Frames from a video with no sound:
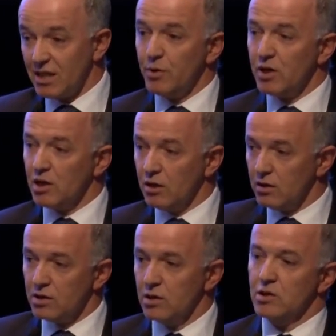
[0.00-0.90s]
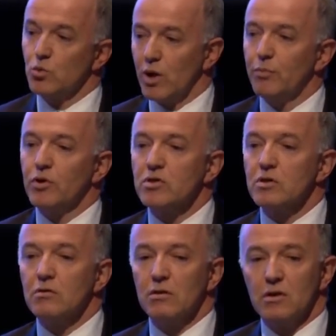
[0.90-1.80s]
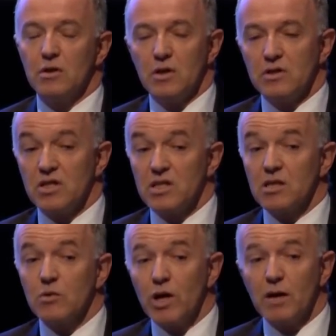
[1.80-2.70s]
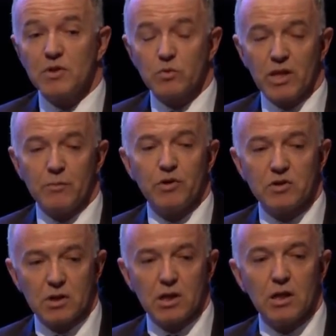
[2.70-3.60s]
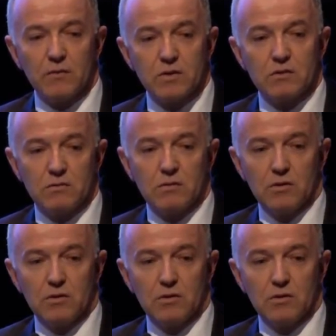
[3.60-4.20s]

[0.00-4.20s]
Typically, there's one person. So you say, so what happens when that person leaves?